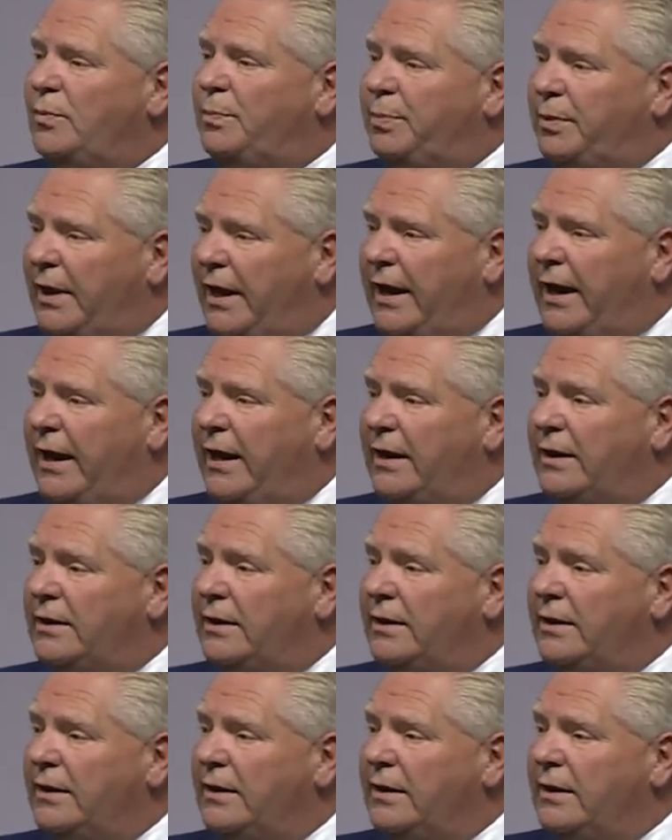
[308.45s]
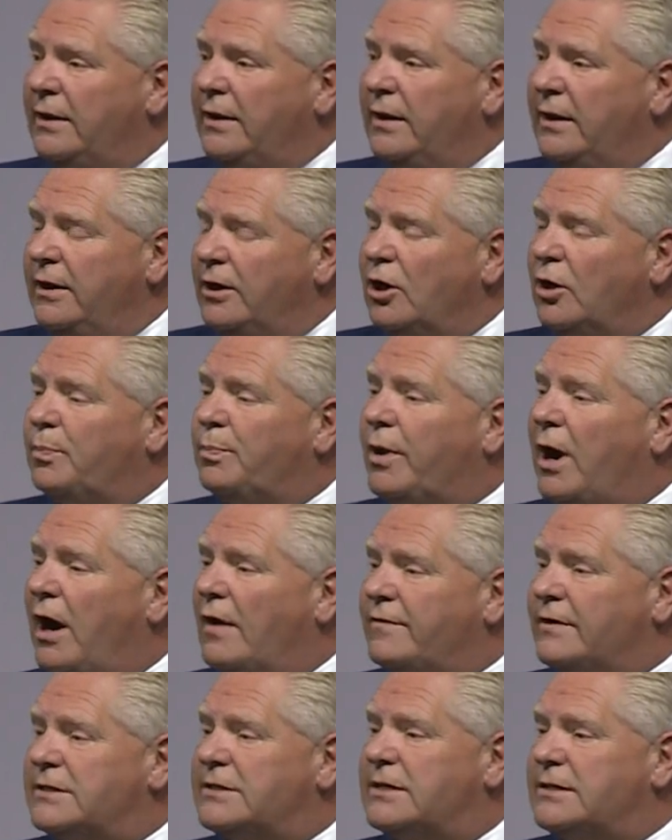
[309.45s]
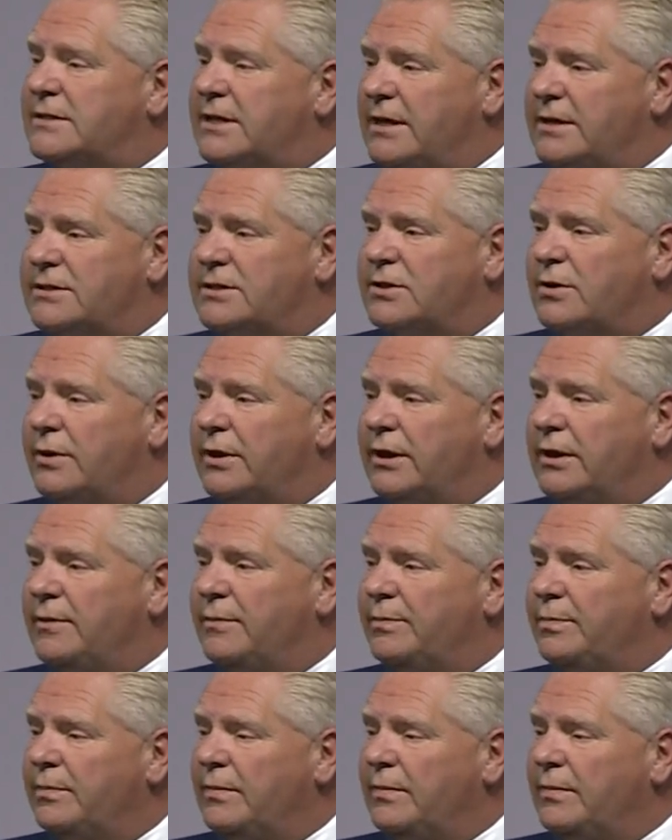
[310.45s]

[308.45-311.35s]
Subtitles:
plan in our province's history.